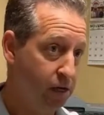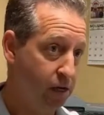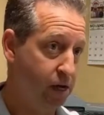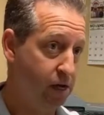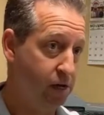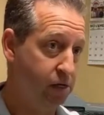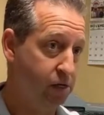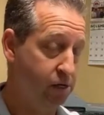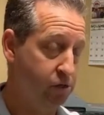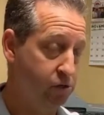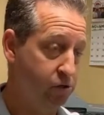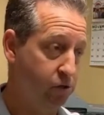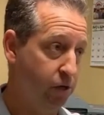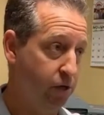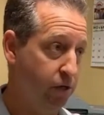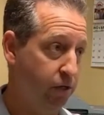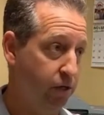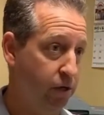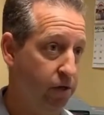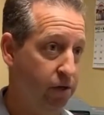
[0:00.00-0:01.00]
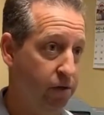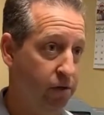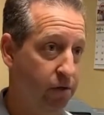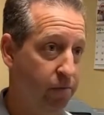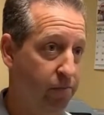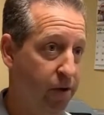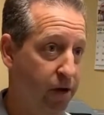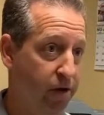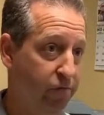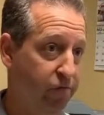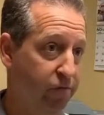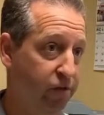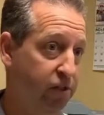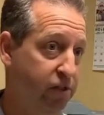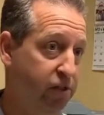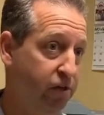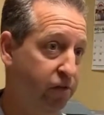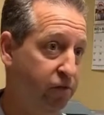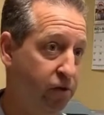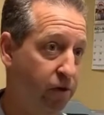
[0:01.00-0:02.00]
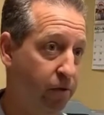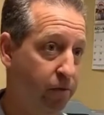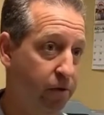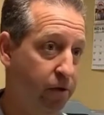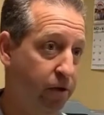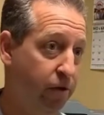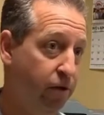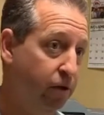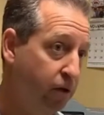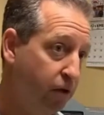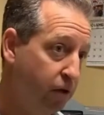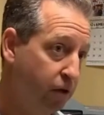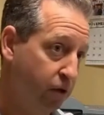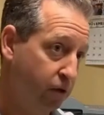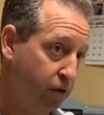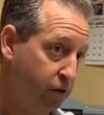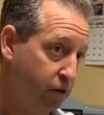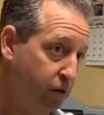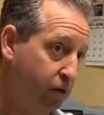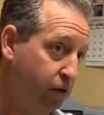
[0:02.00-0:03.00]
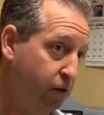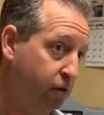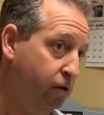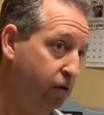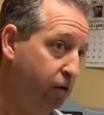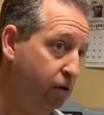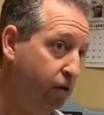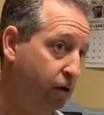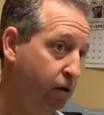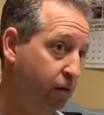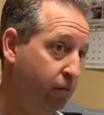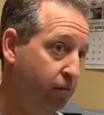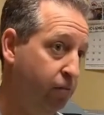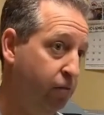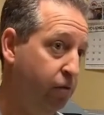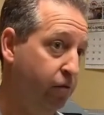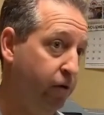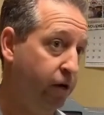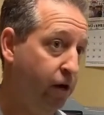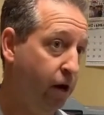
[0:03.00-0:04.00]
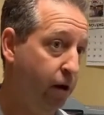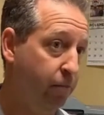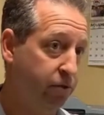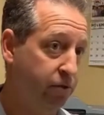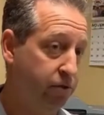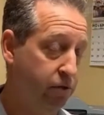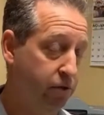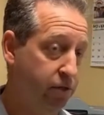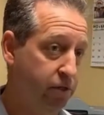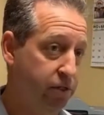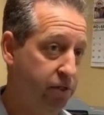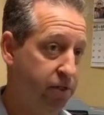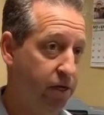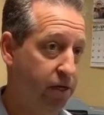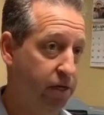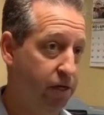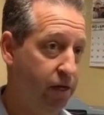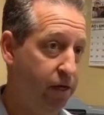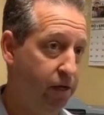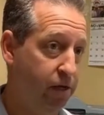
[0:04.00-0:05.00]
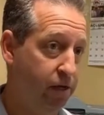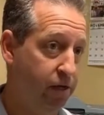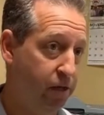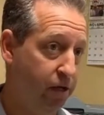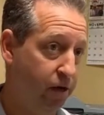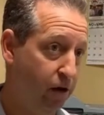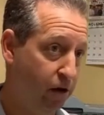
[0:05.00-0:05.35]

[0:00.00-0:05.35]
and enjoy the, the benefits of some of the, the um, great opportunities that they, they